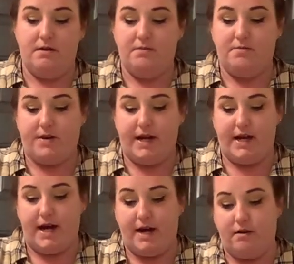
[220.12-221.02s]

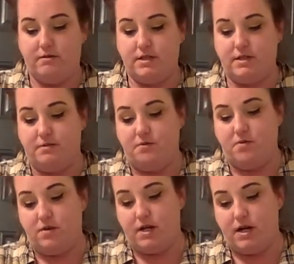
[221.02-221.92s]
bring out some
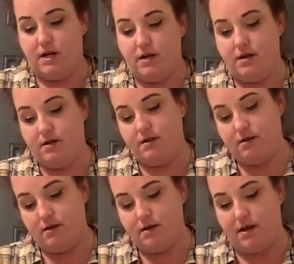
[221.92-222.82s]
more
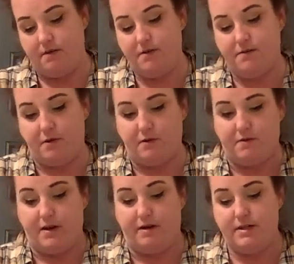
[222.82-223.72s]
of the focal
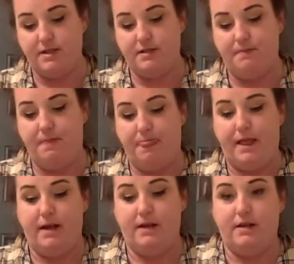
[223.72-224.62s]
flowers.
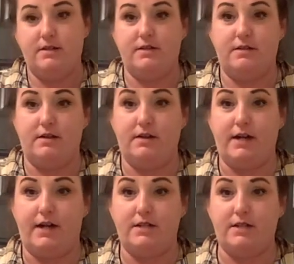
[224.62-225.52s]
So then you
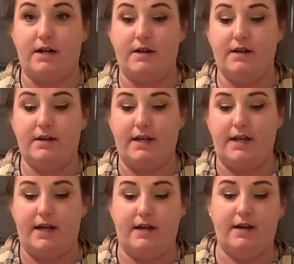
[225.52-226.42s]
kind of start
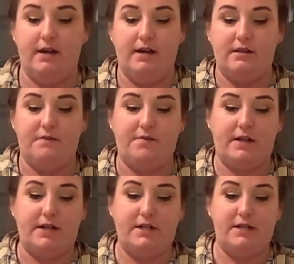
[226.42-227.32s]
getting the
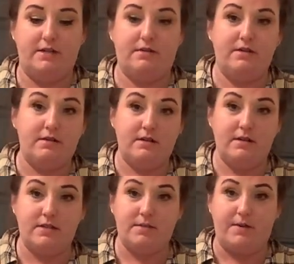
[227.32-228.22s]
fillers, and you can
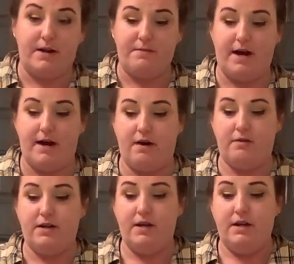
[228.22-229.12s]
spread them
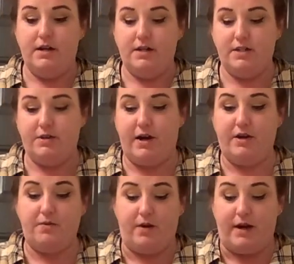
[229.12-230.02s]
out, do how
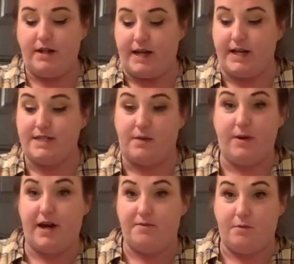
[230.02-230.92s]
you want. Like I said, we
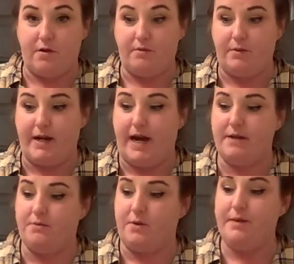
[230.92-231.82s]
have more if we want to add
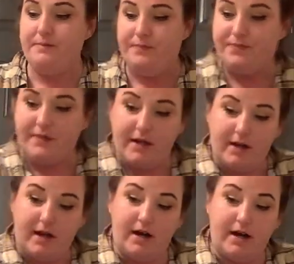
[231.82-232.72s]
more.
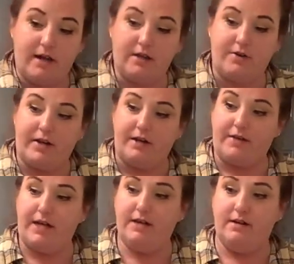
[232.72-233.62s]
The
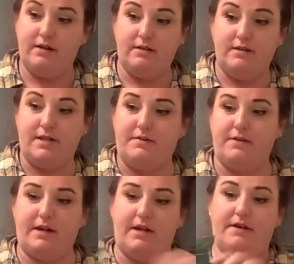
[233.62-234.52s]
greenery
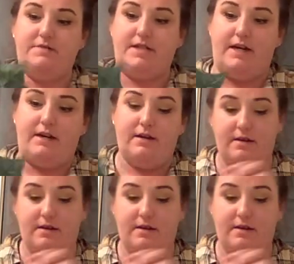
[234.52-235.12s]
definitely gives it